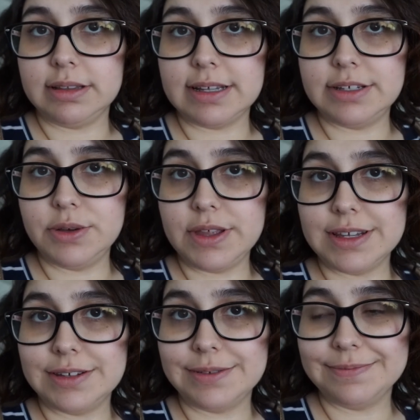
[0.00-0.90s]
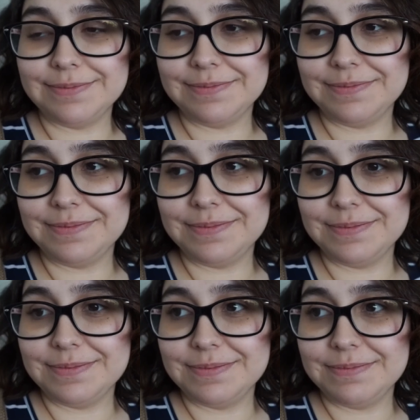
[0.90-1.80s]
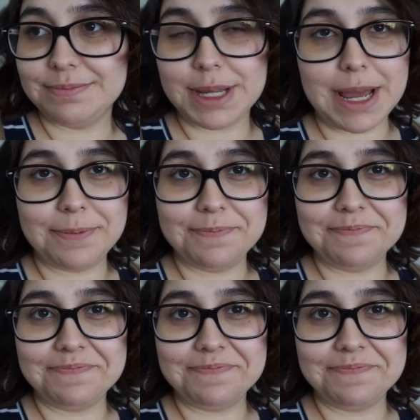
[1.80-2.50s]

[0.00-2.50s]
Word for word: Let's do this. But yeah.